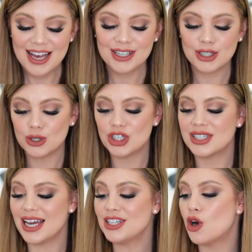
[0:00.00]
So she
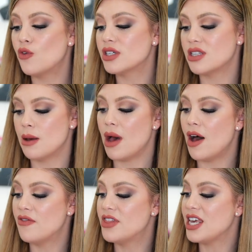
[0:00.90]
sent over some
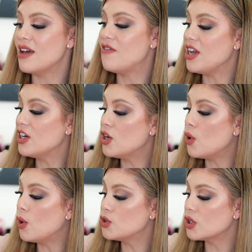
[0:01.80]
of the
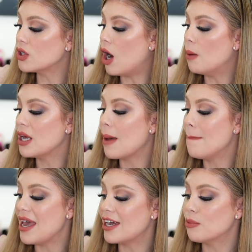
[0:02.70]
Aveeno Ultra Calming
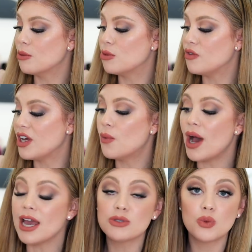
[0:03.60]
Makeup Removing
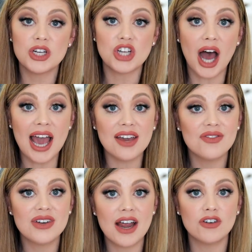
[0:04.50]
Wipes, which I
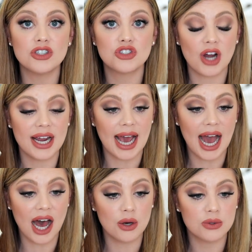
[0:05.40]
have never tried
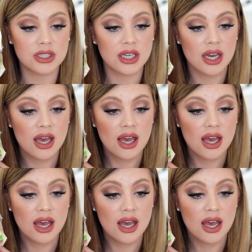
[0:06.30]
out.